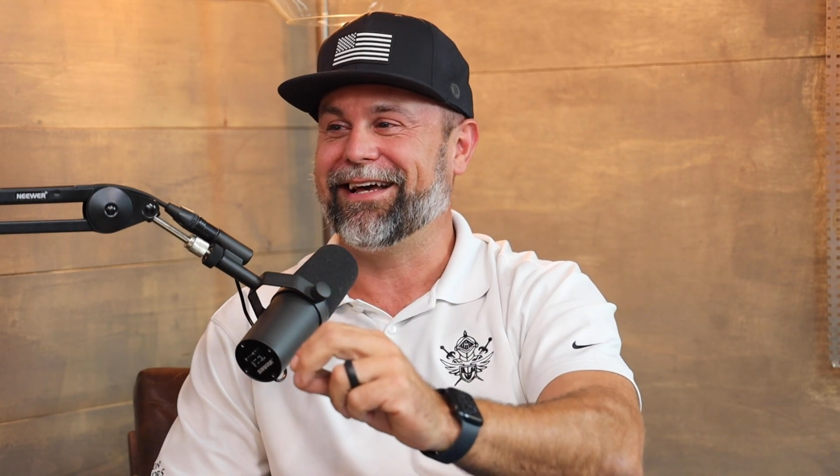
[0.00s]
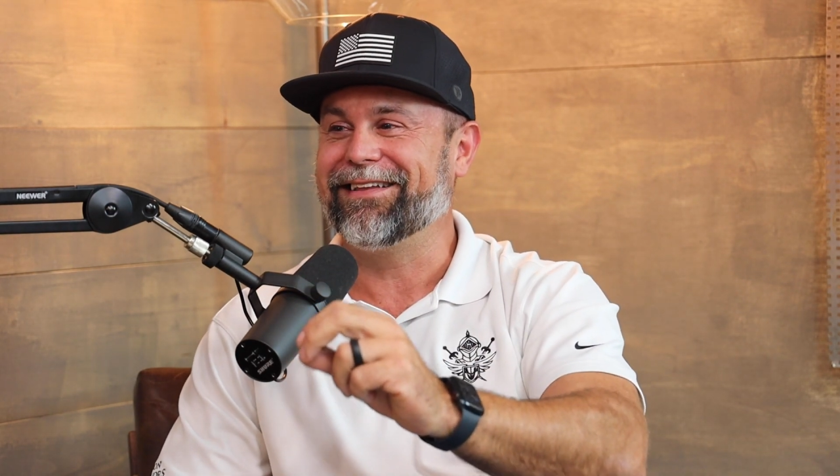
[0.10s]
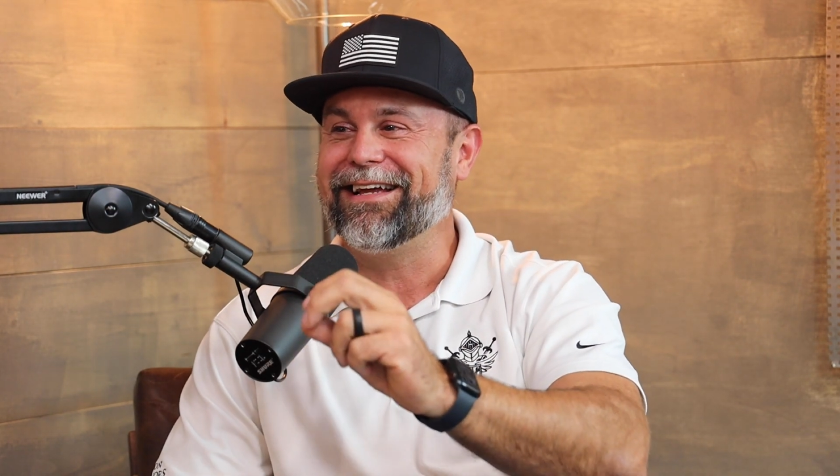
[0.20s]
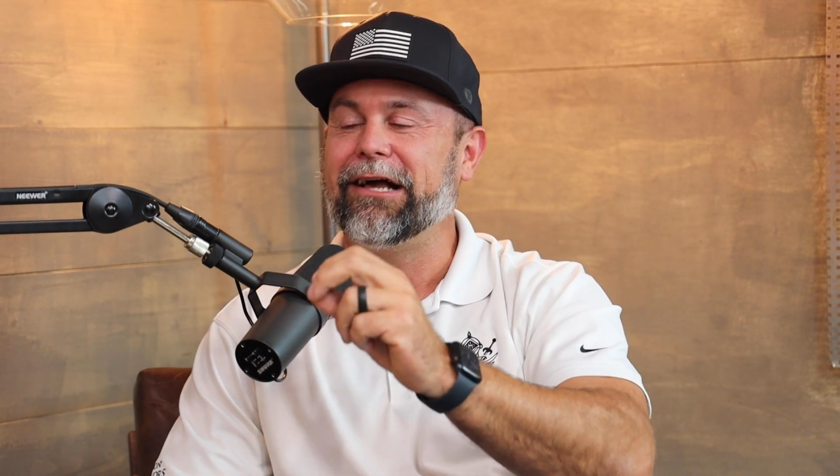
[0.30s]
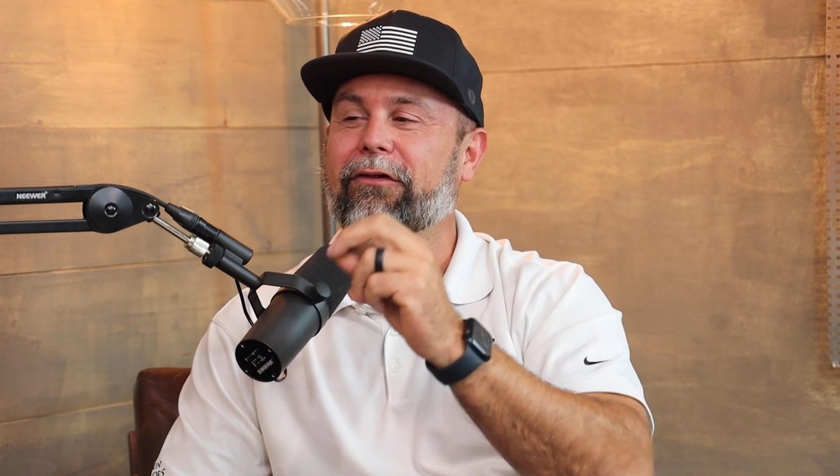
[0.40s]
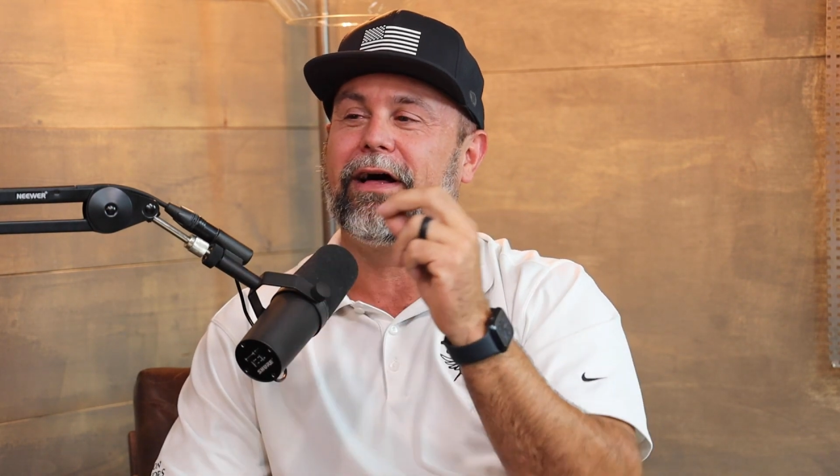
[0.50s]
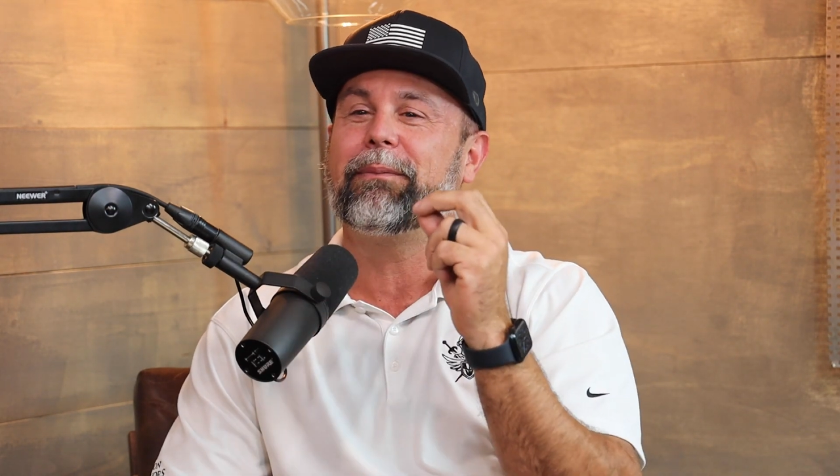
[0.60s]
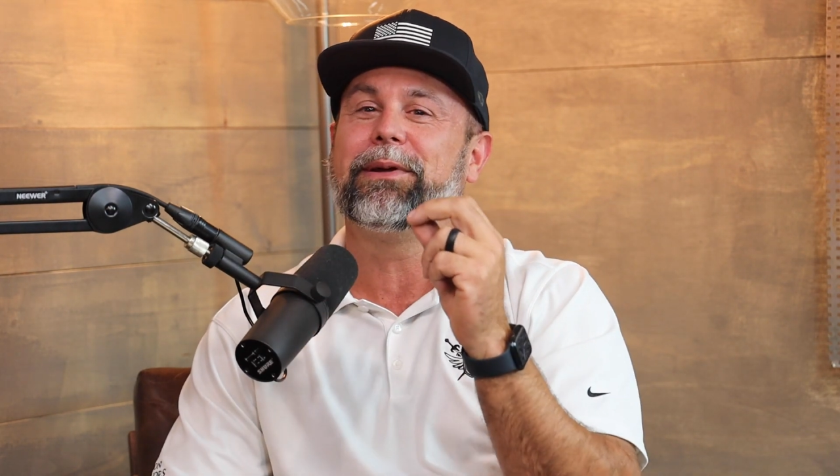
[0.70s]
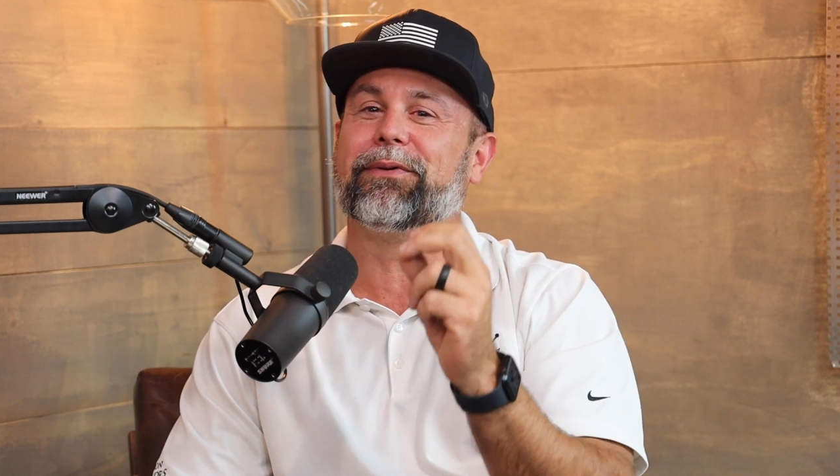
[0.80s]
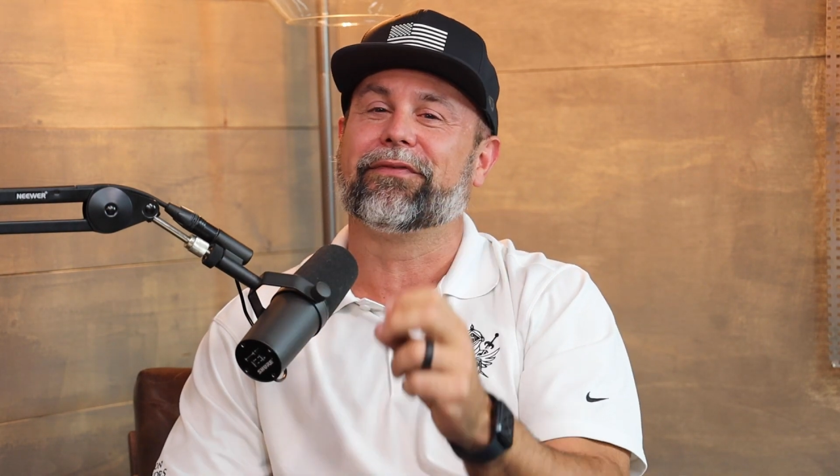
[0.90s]
I think a lot of
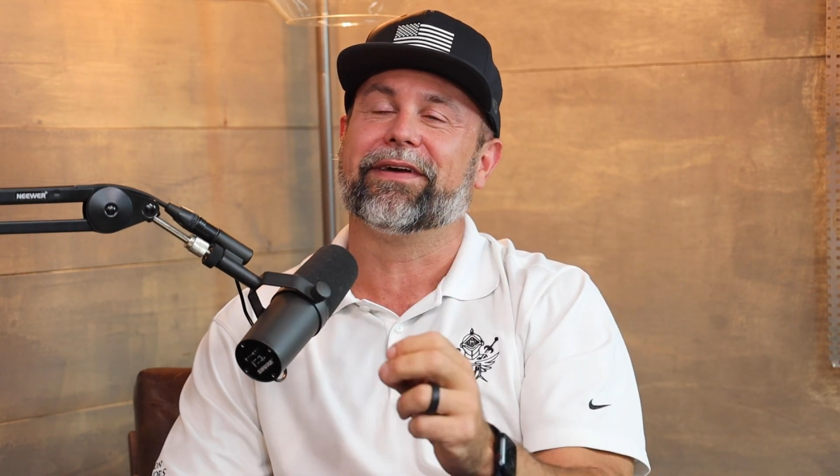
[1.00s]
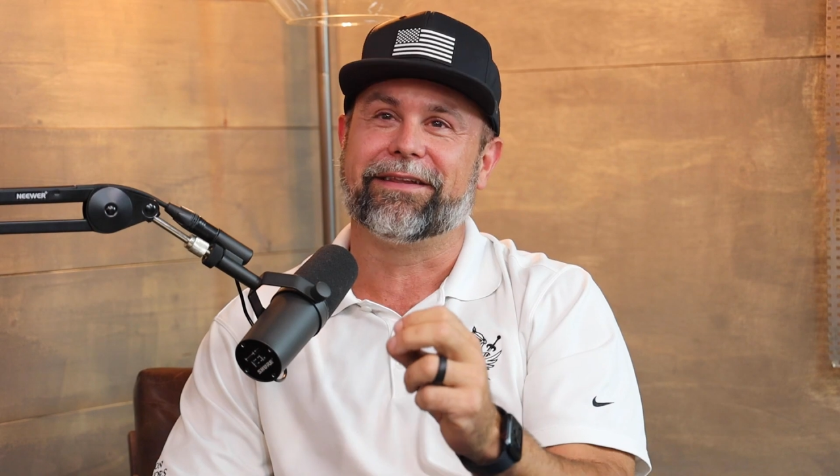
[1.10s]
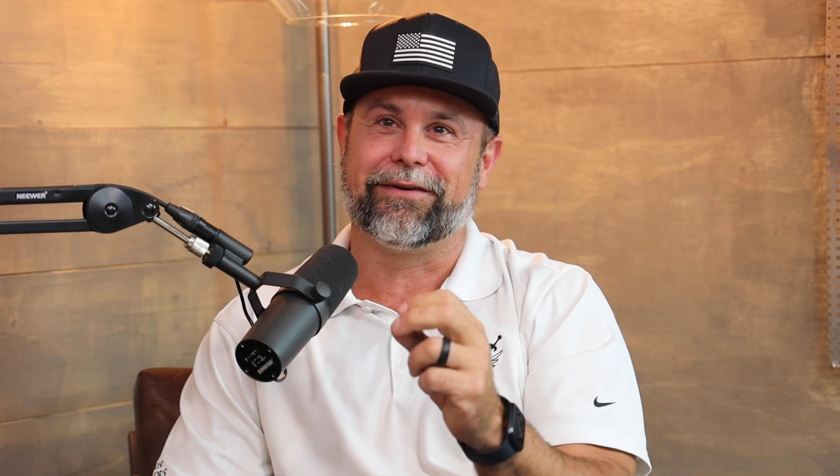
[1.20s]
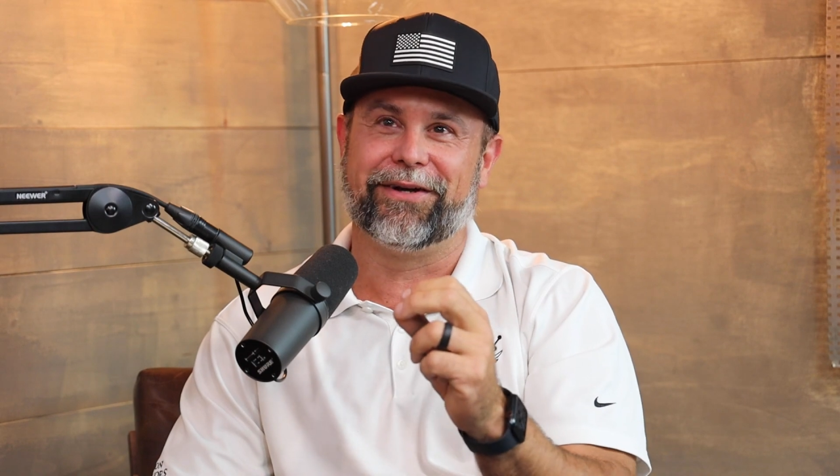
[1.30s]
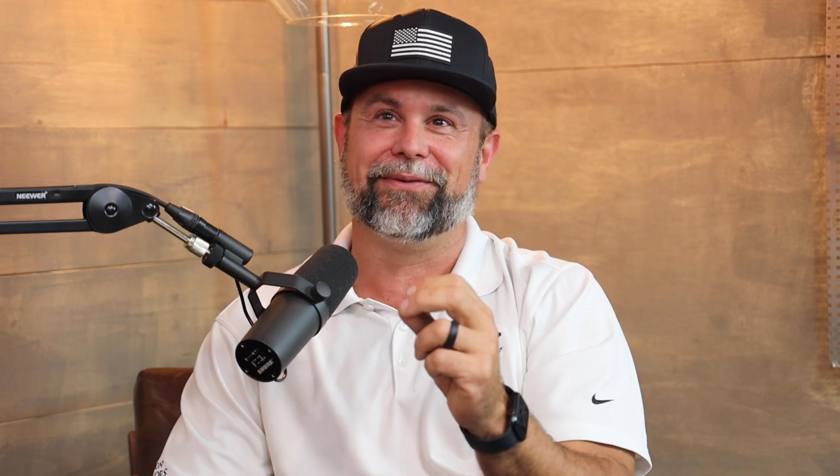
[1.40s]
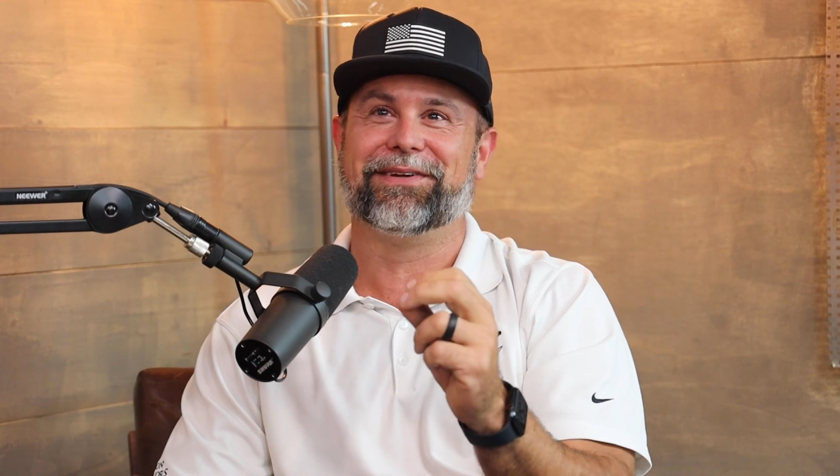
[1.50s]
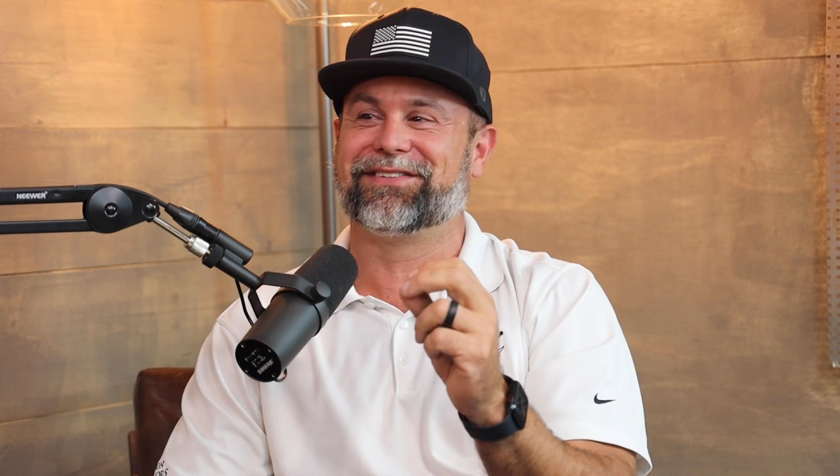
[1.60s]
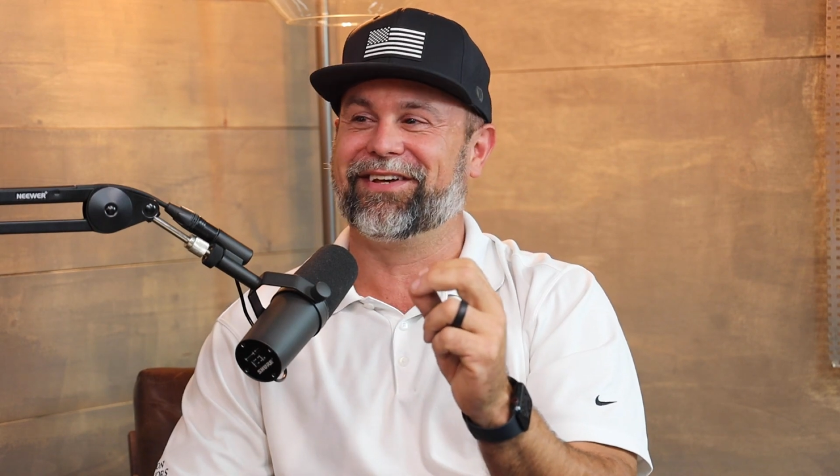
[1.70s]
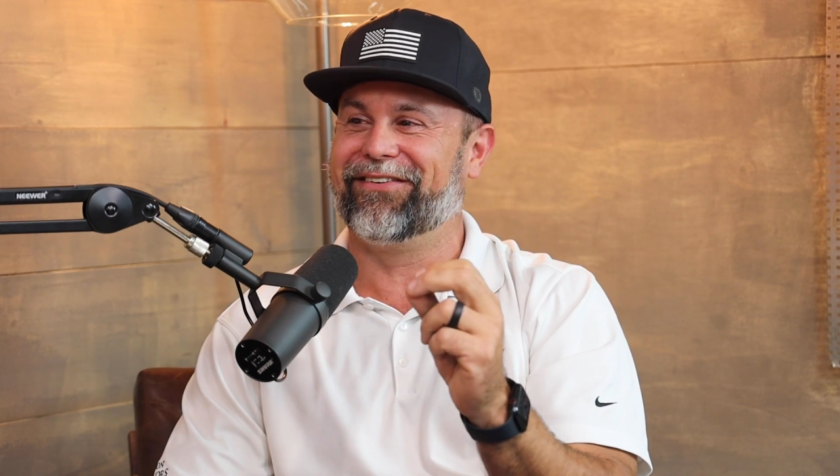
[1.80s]
people think that we sit